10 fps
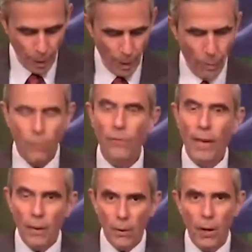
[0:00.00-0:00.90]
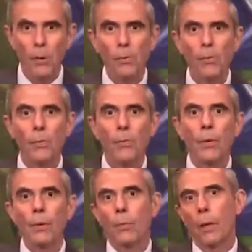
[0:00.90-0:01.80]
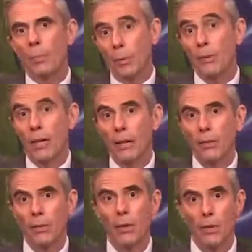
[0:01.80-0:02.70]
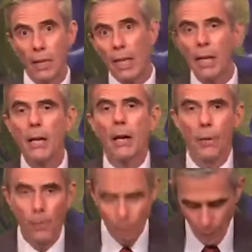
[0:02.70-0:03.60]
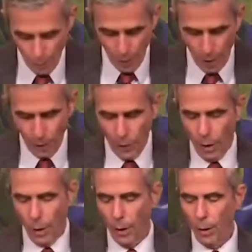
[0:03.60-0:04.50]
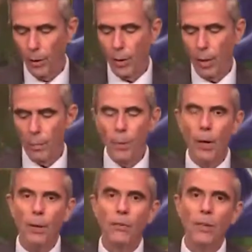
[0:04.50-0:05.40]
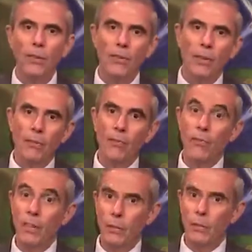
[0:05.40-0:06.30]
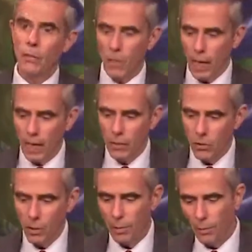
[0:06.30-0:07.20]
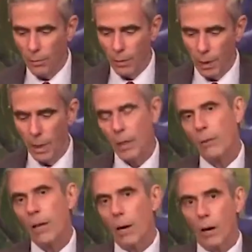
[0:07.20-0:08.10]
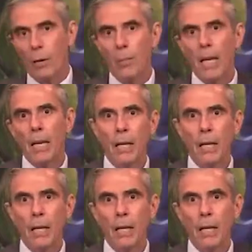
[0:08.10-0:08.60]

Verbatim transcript: Pharaoh represents the ego, the, the part of us that fears change. The army